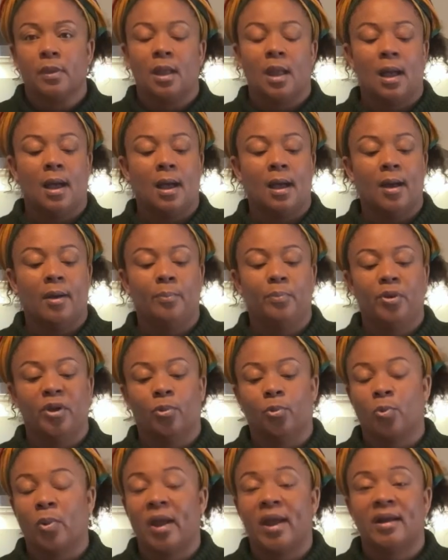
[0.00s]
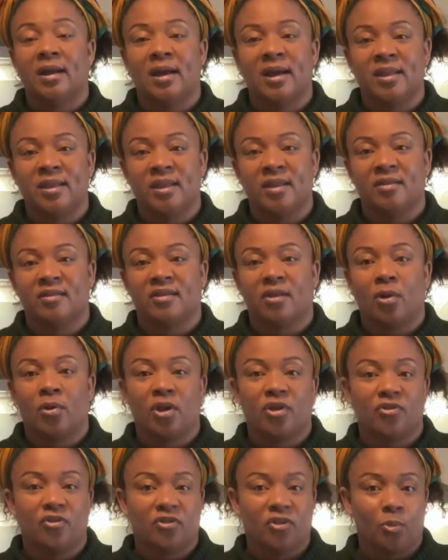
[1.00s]
But red onions, go
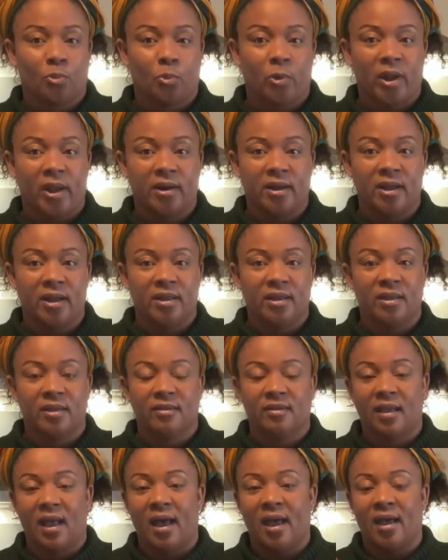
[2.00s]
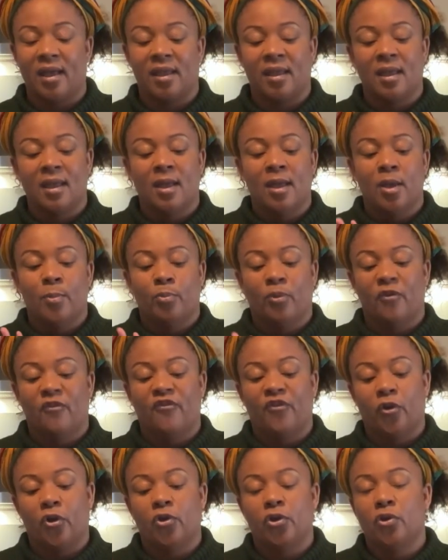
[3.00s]
get you some red onions. I
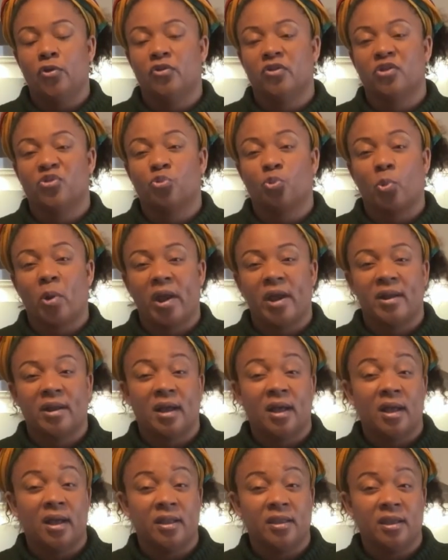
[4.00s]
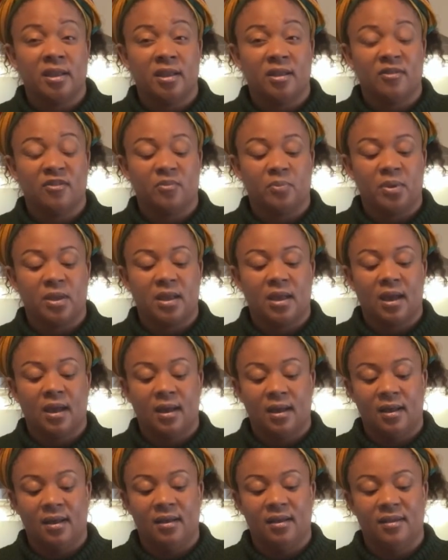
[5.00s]
prefer using red onions
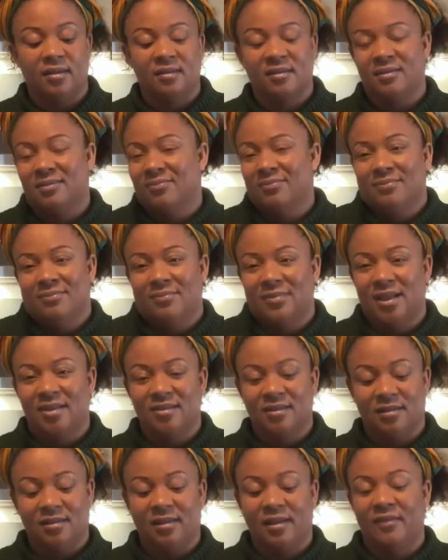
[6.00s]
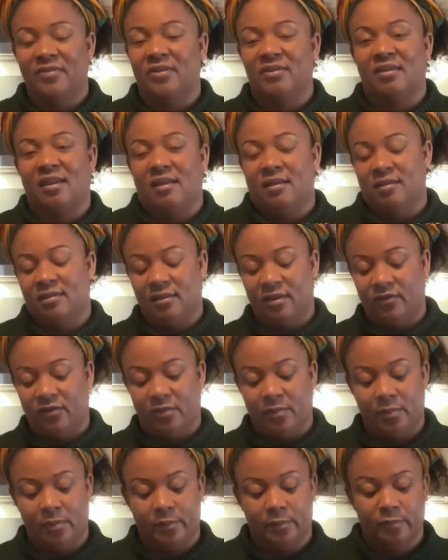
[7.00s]
because I just love the taste of
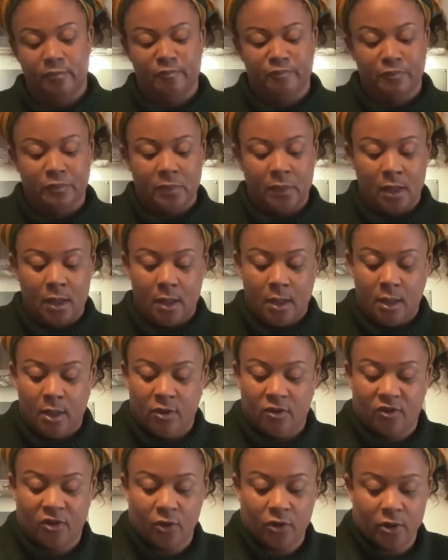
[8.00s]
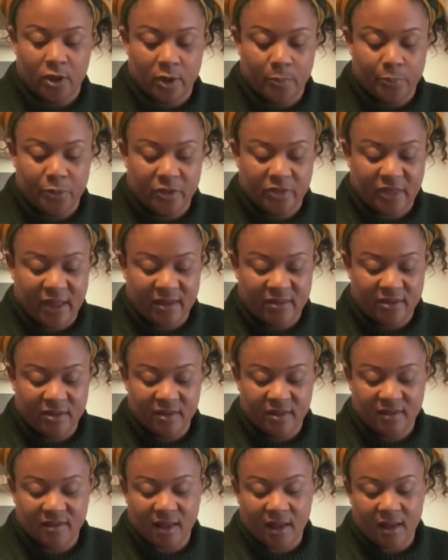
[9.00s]
them. So you're going to put that to
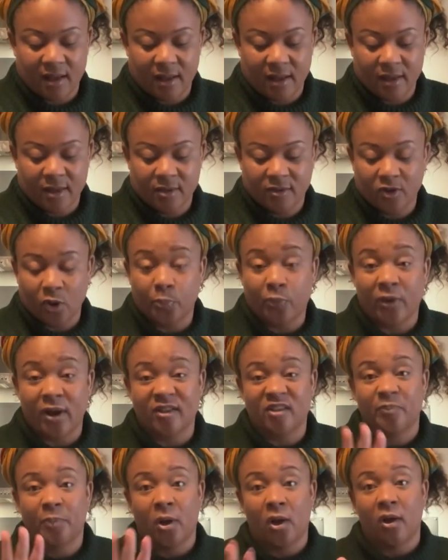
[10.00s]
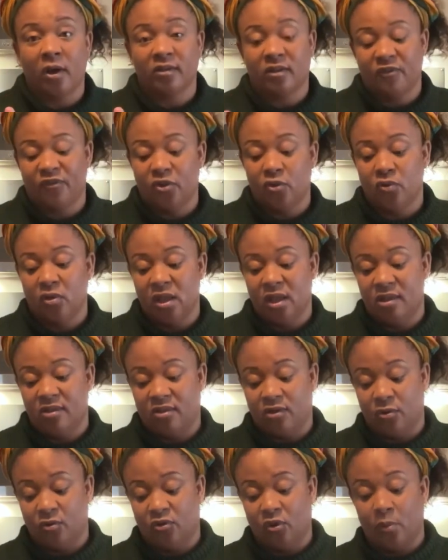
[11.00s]
the side. So press pause if you need
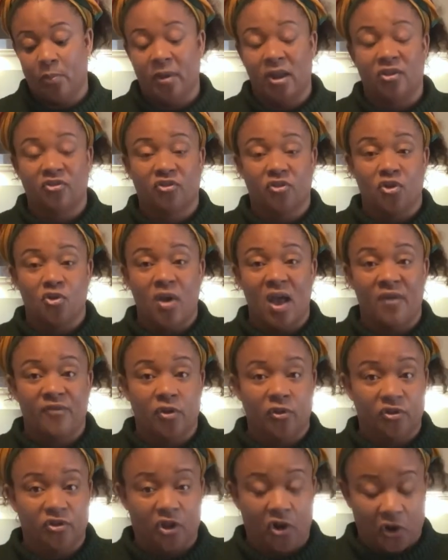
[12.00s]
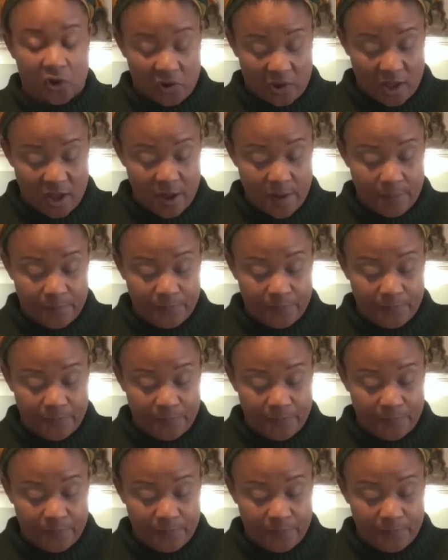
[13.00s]
to. So make sure you have your turkey,